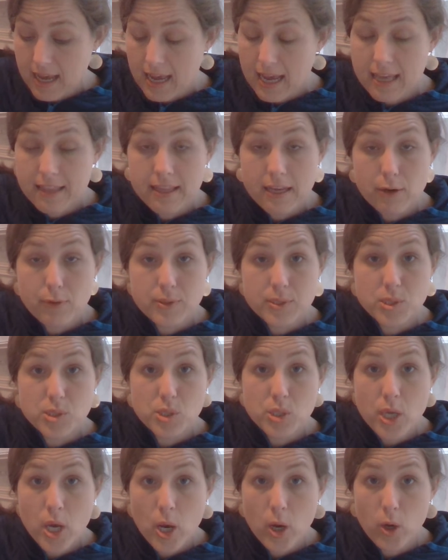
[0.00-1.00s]
and there was
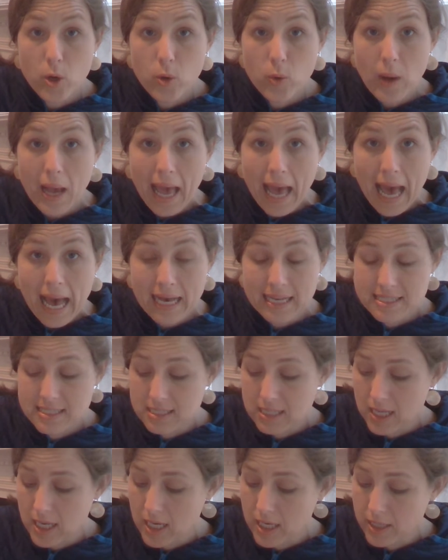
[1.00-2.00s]
no
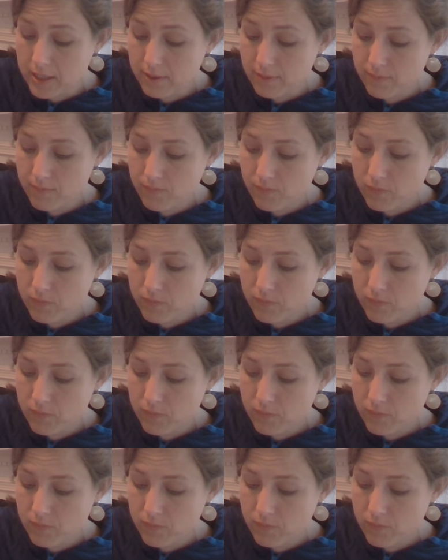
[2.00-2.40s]
Aslan.